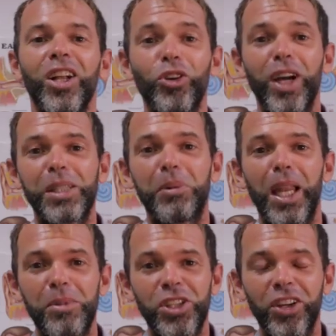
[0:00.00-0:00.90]
Hello guys, my
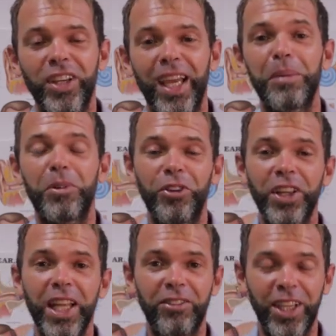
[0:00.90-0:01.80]
name is Sergey, I'm a
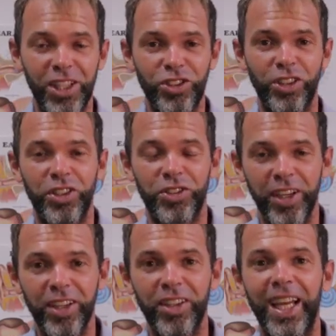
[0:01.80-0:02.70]
freediving instructor
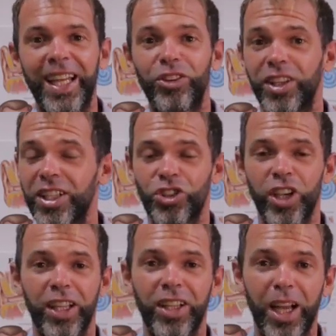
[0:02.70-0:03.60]
trainer, and on this
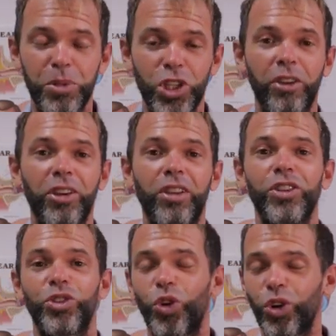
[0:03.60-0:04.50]
channel I'm sharing
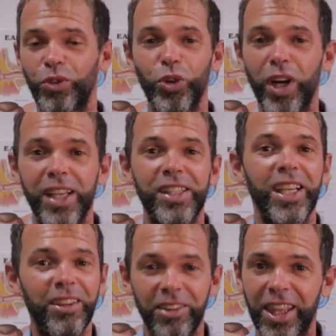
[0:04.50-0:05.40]
with all of you guys
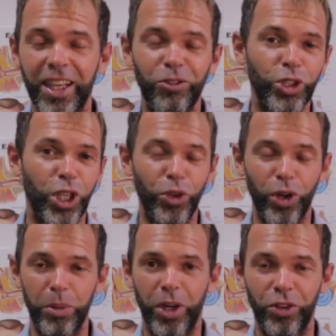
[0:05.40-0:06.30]
everything what I know
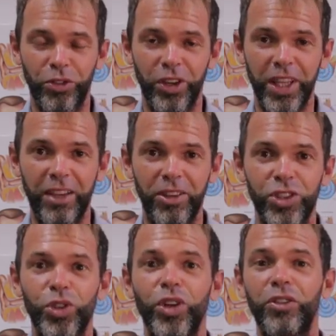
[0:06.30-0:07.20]
about freediving.
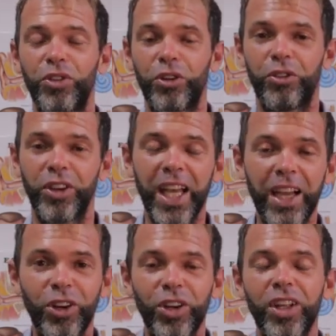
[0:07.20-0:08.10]
So if you're a
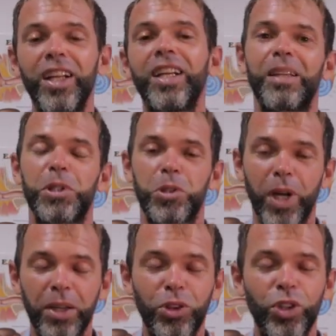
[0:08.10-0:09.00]
freediver,
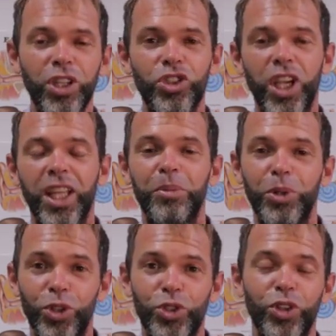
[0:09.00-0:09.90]
subscribe to this channel
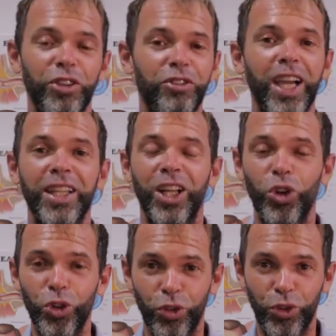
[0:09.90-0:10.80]
because you're gonna find a
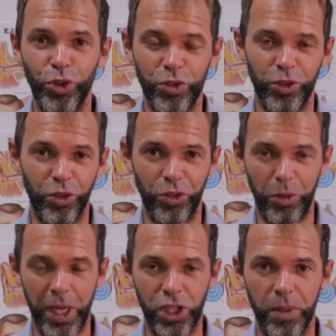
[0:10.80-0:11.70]
lot of useful
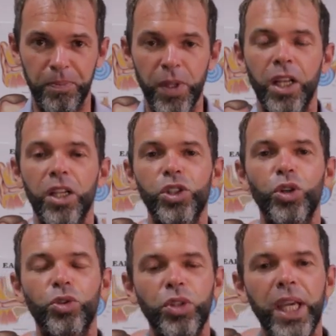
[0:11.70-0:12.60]
information.
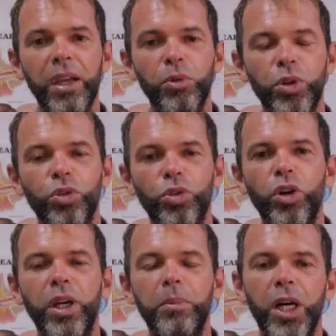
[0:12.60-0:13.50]
So today I want to
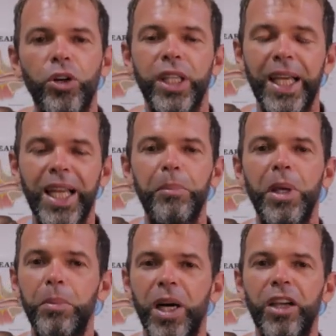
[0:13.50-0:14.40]
talk about
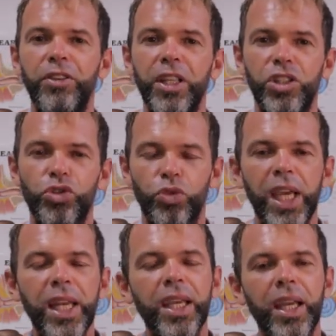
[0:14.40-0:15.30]
dynamic bipins
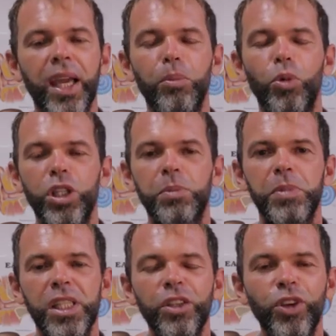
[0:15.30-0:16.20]
training and more
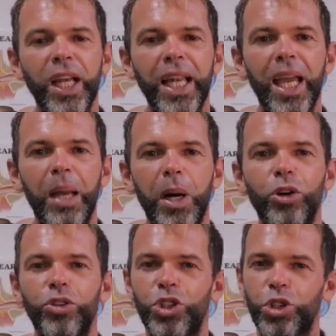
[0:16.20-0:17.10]
specifically
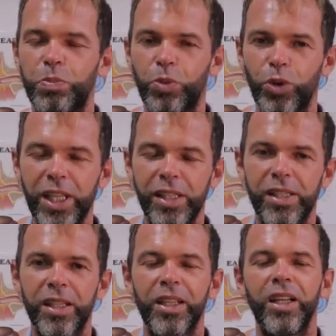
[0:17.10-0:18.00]
about
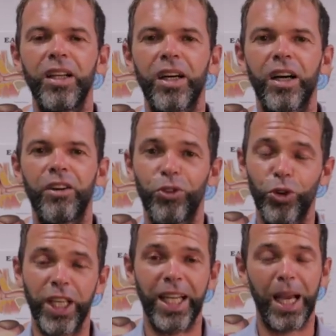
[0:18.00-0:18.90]
sprints
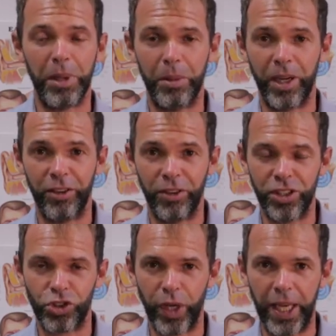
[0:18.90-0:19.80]
for dynamic
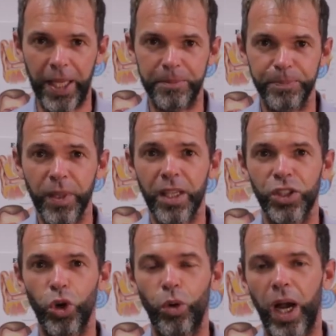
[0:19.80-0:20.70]
bipins training.
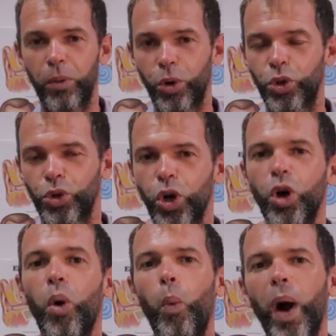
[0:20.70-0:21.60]
So I want to
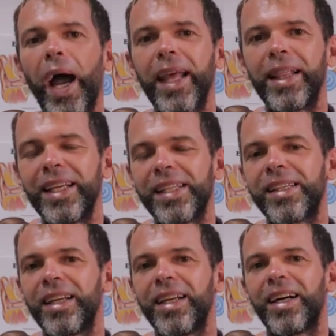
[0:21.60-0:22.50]
talk why
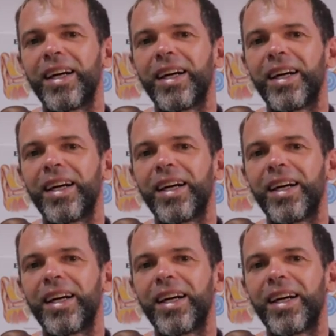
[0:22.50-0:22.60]
this